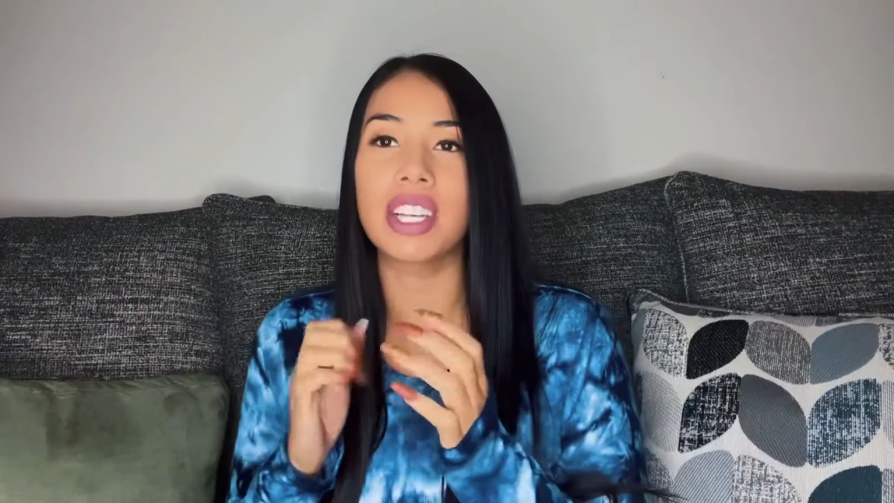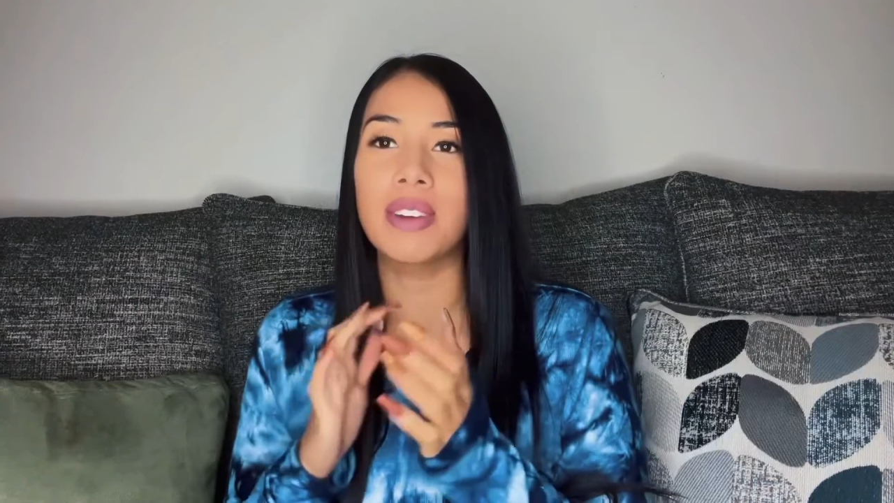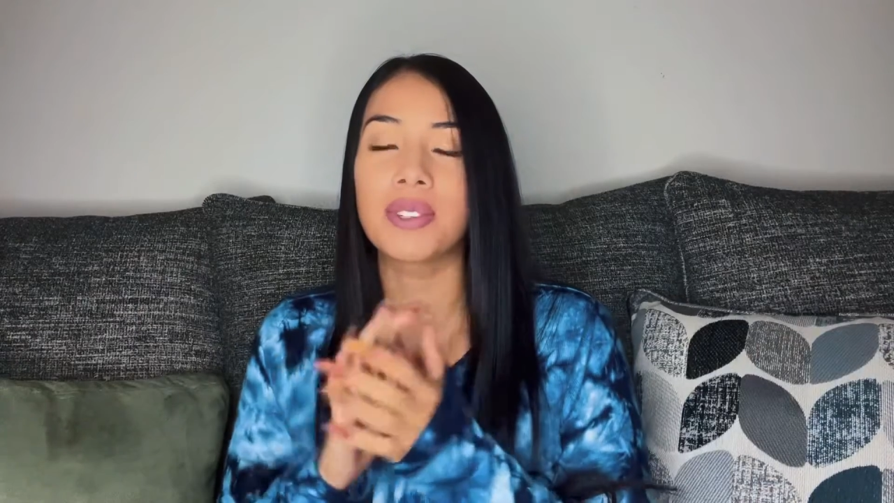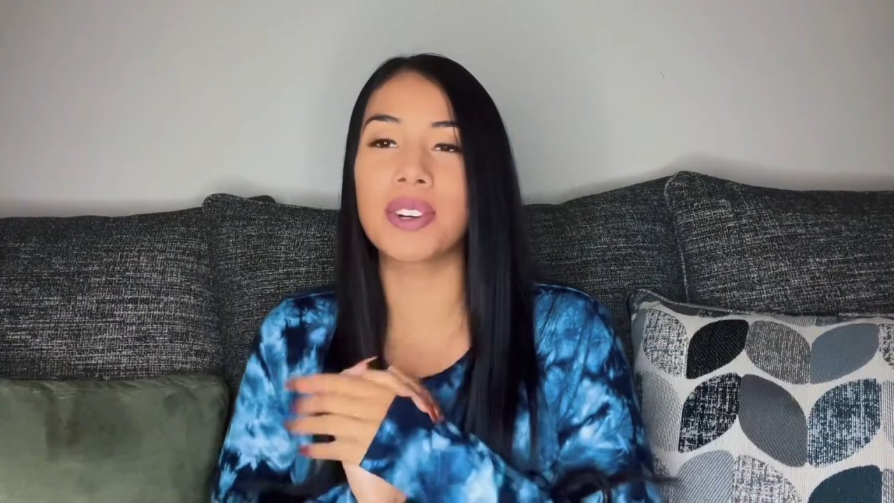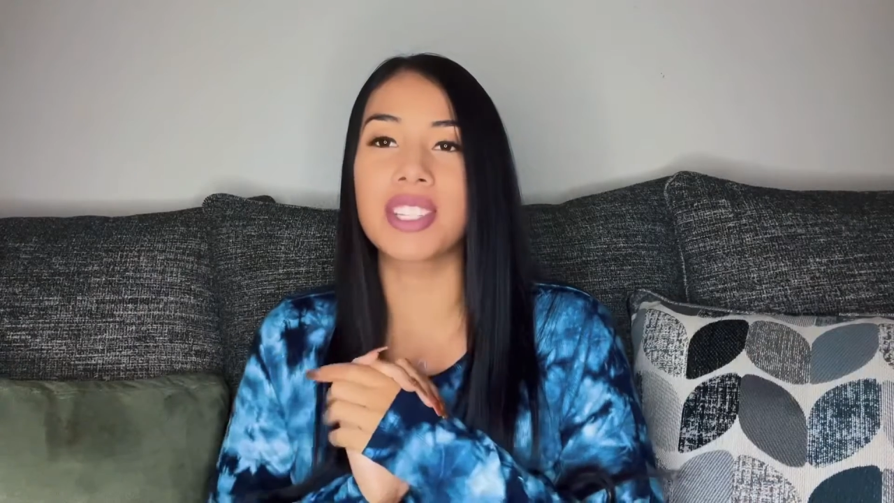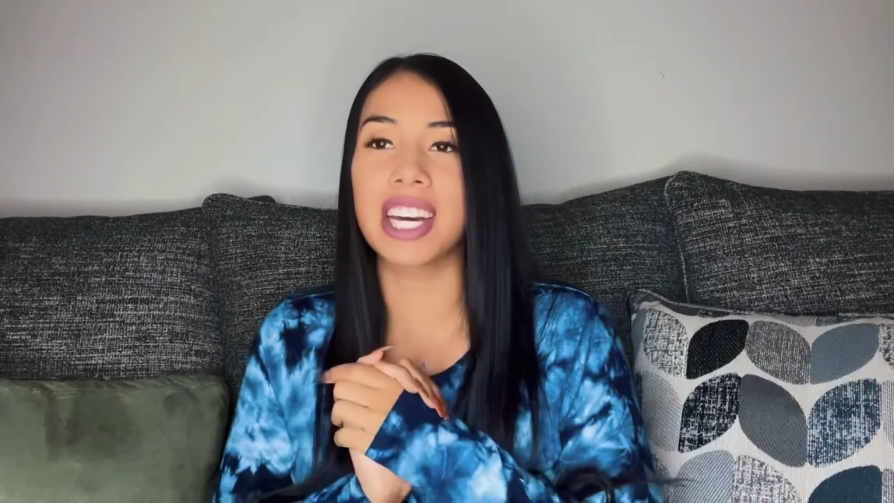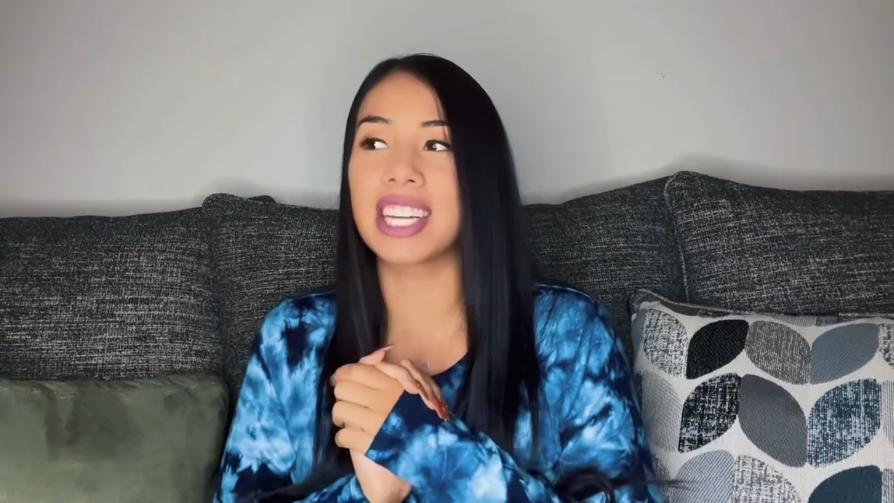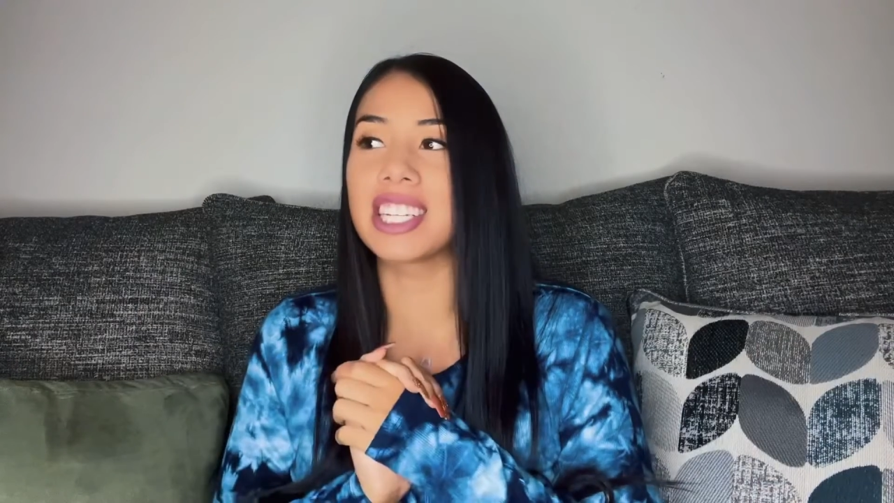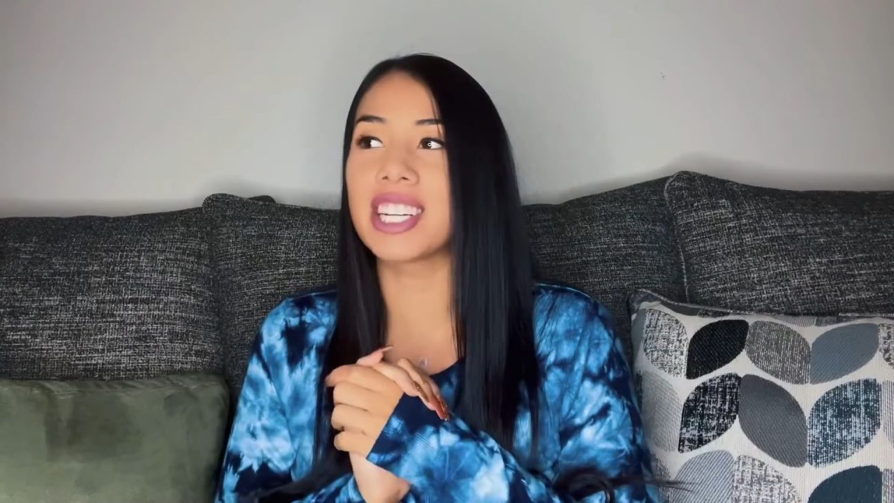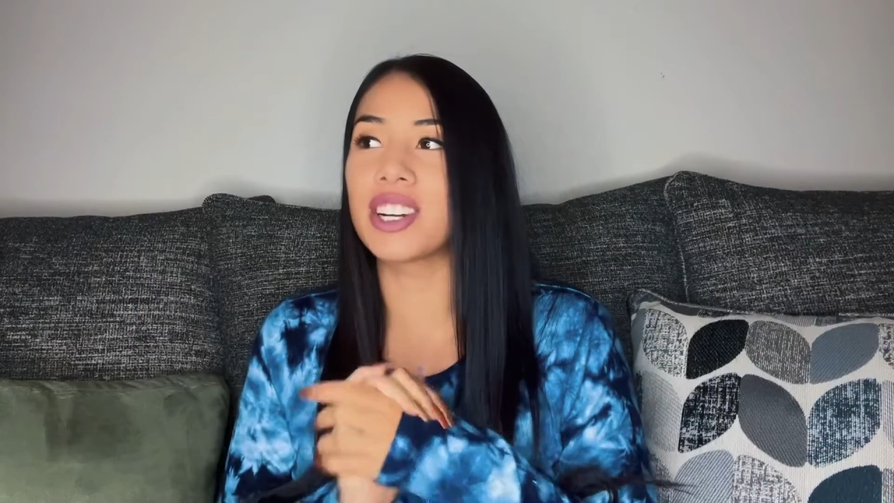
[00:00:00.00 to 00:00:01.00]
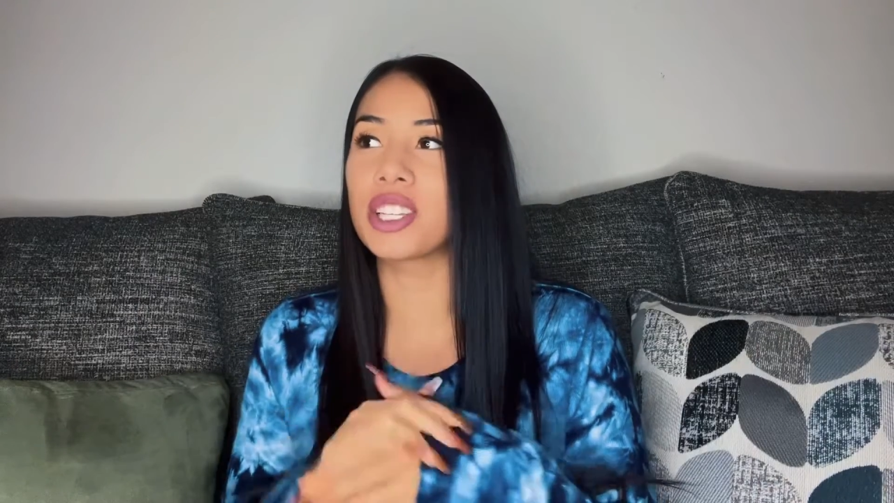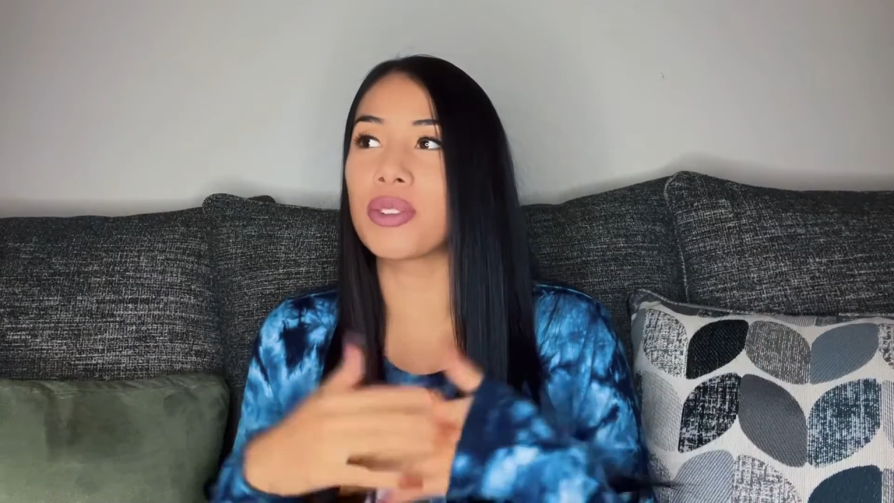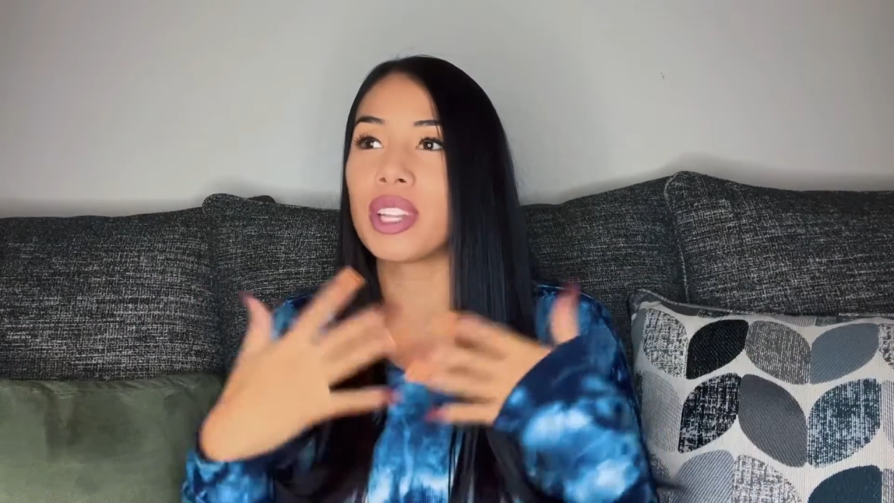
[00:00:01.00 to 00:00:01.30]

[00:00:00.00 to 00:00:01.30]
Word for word: I'm so excited to share this one.